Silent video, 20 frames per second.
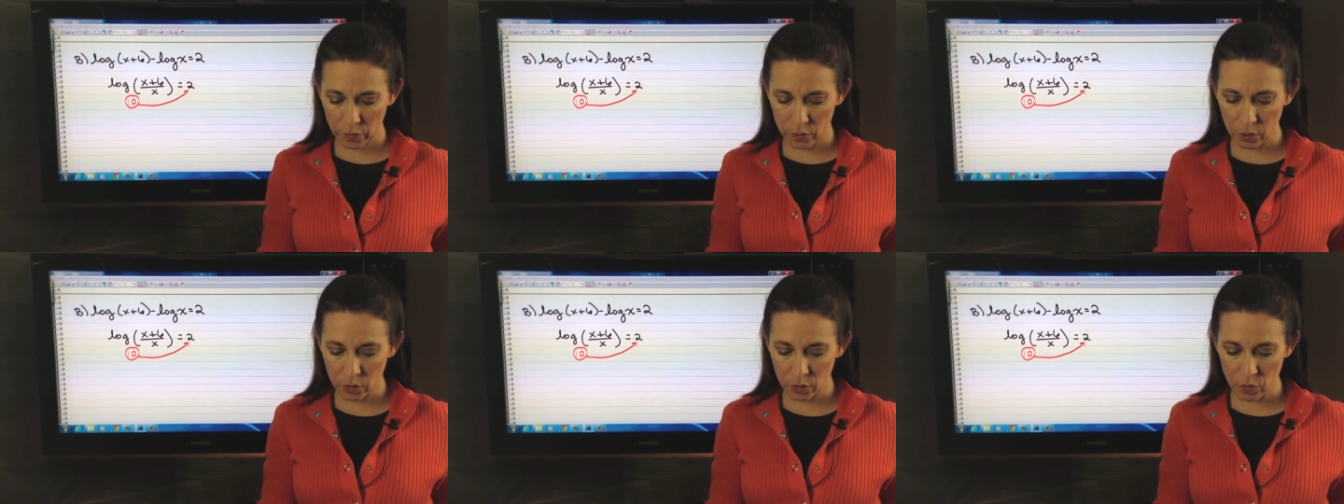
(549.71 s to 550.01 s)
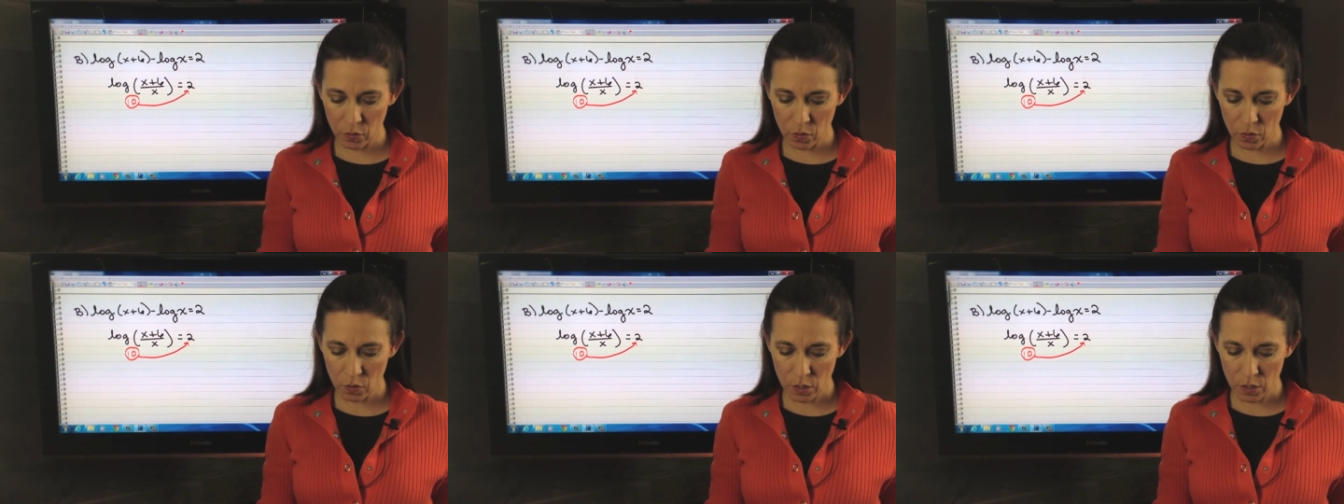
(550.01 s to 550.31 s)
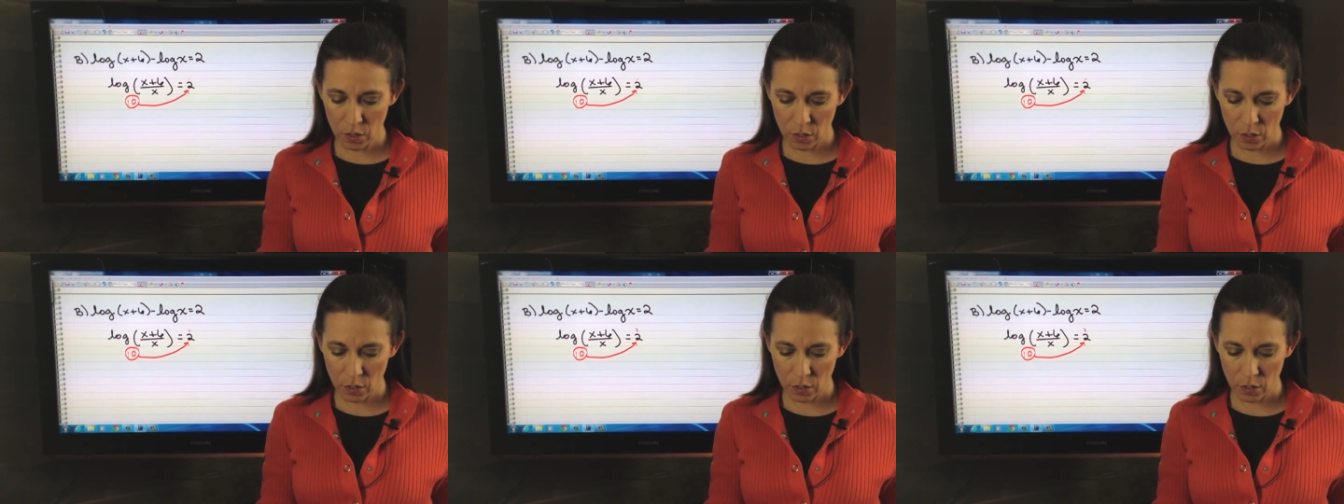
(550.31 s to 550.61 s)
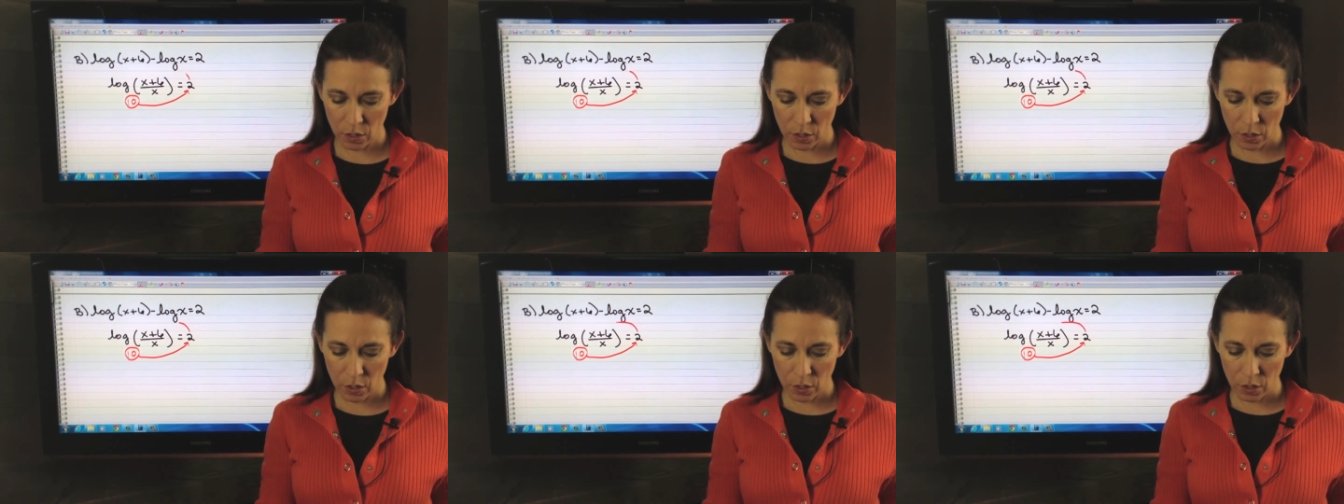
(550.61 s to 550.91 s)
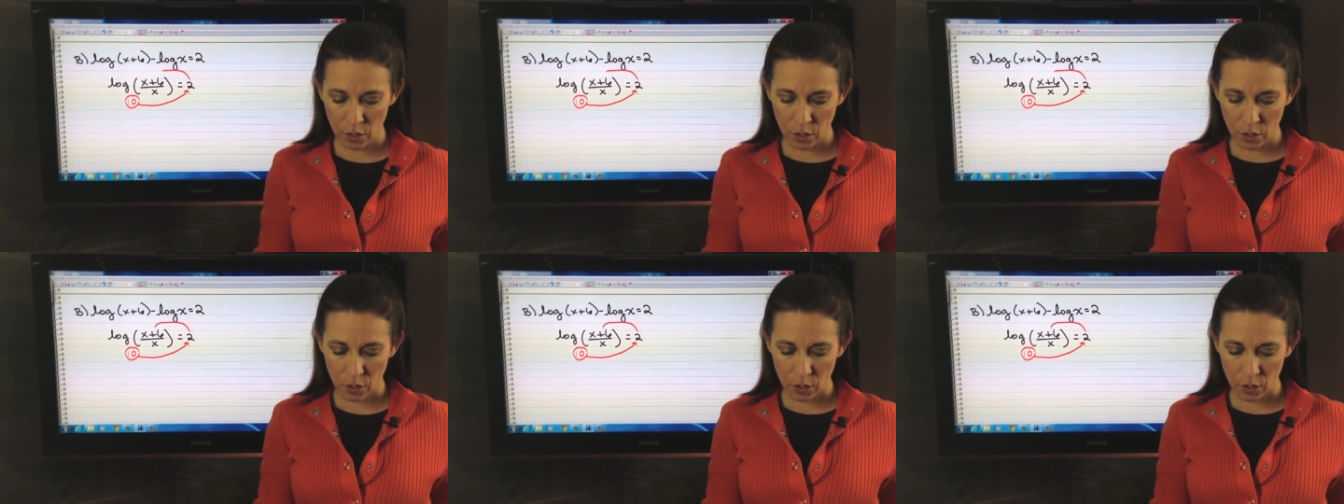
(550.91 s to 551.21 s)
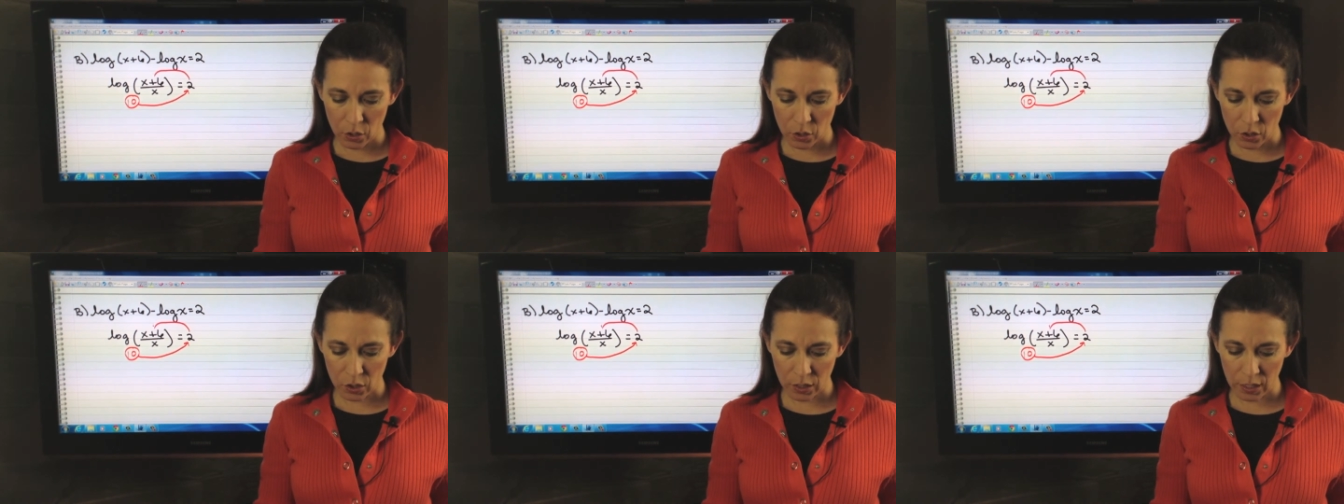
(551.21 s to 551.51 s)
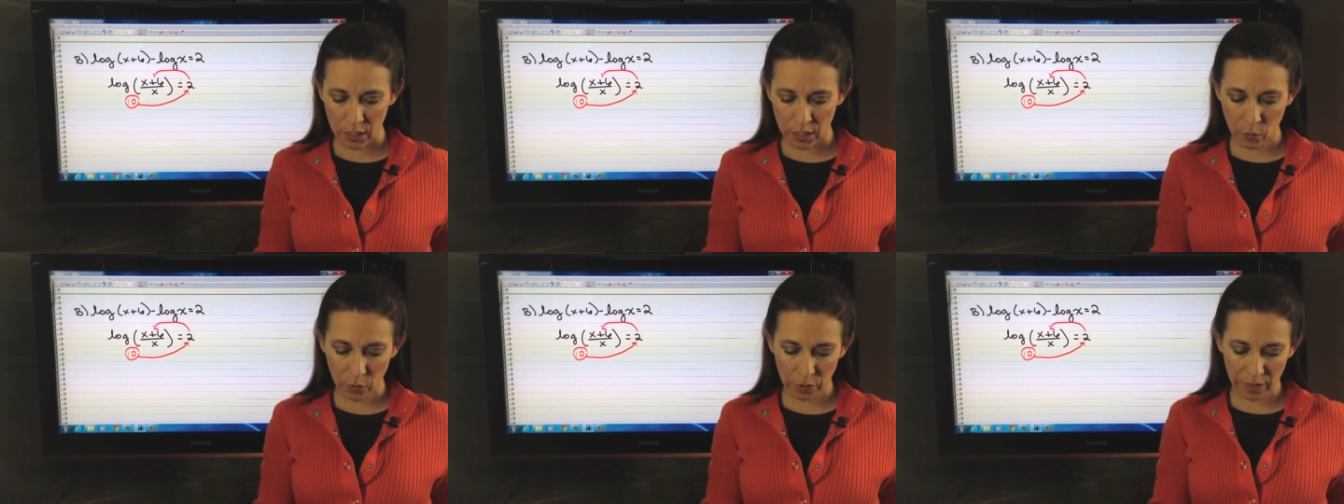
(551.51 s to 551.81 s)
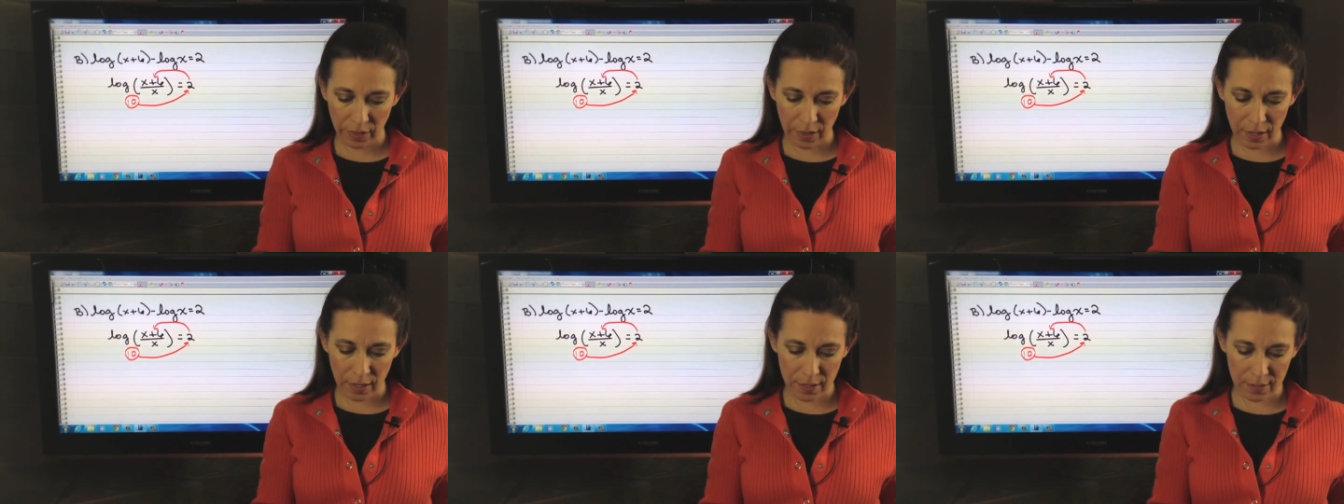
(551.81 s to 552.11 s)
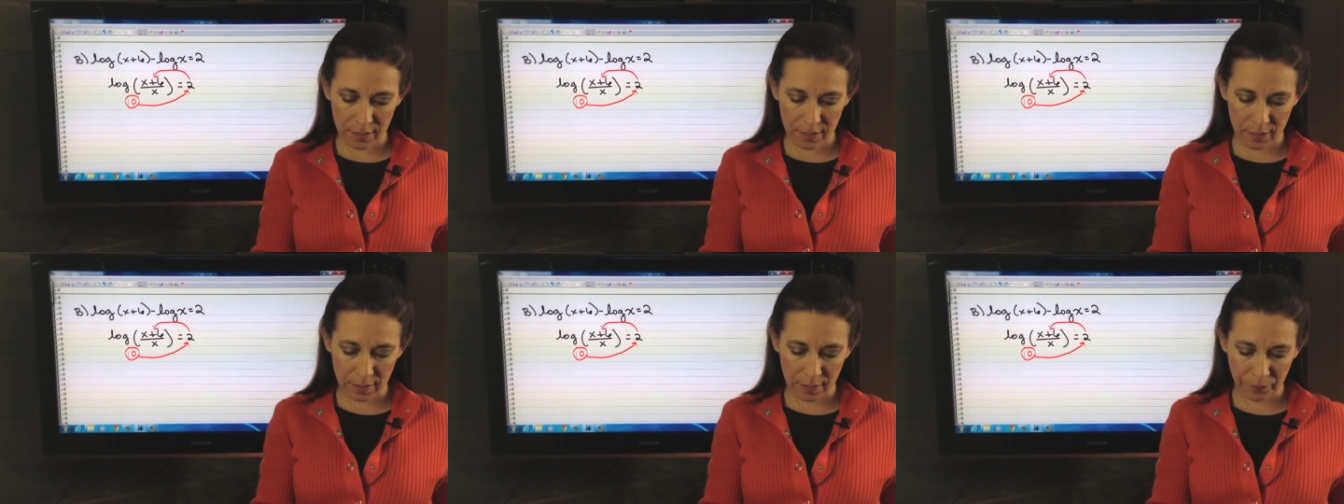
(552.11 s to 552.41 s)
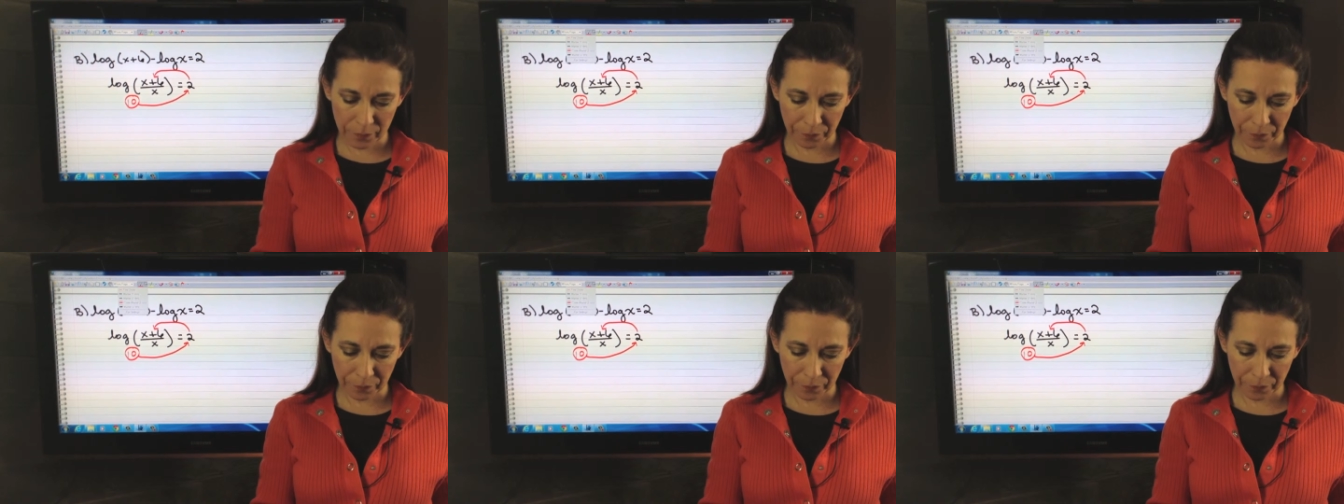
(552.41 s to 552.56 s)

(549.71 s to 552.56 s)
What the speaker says: 2 should equal this.